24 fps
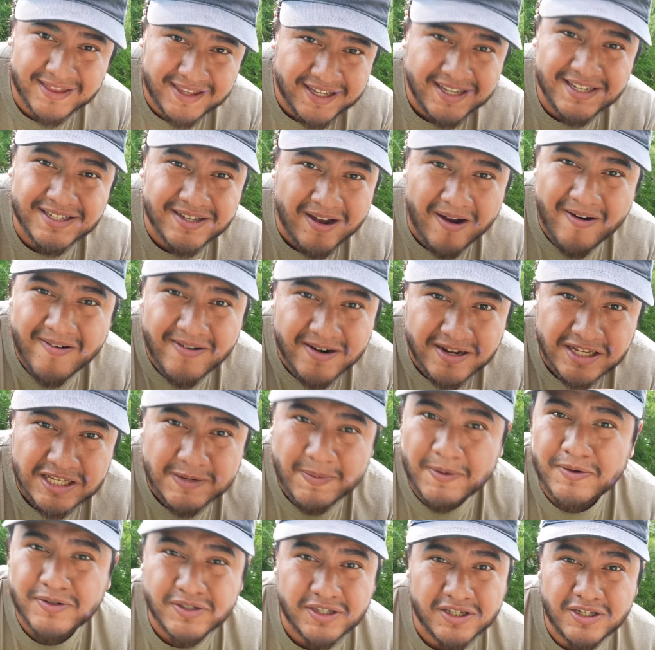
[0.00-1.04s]
These aren't
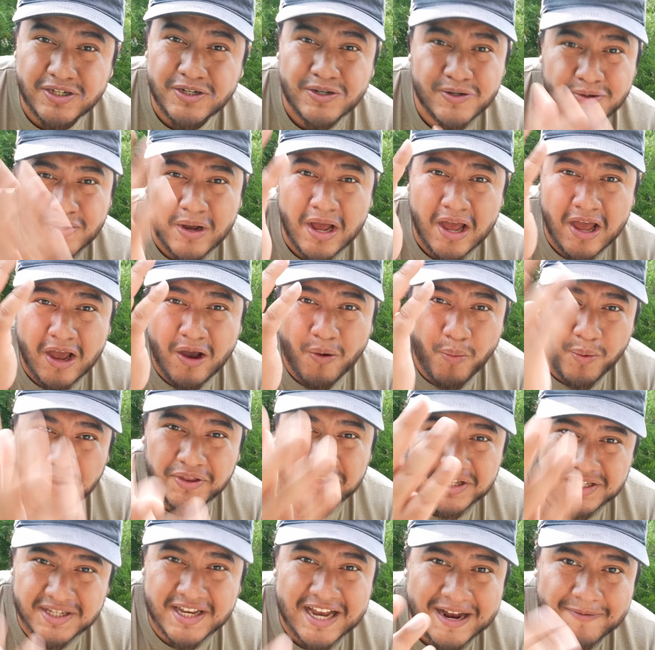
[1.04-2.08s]
supposed to do what
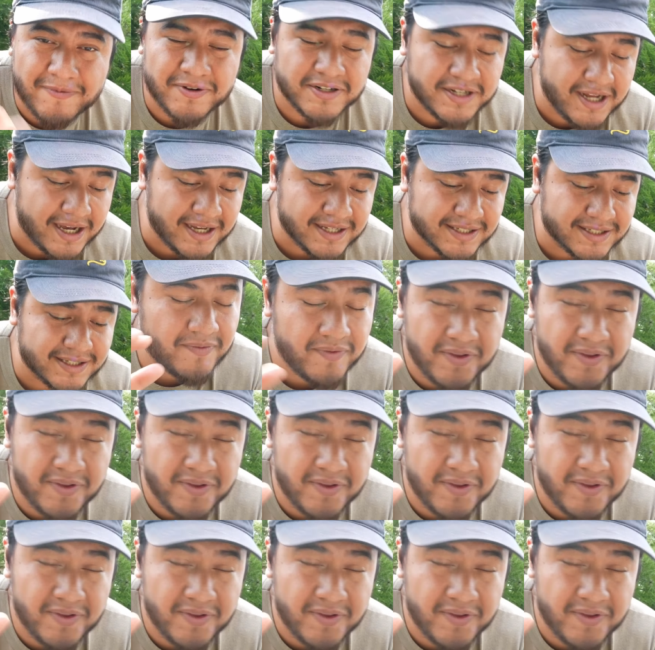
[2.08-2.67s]
this camera does.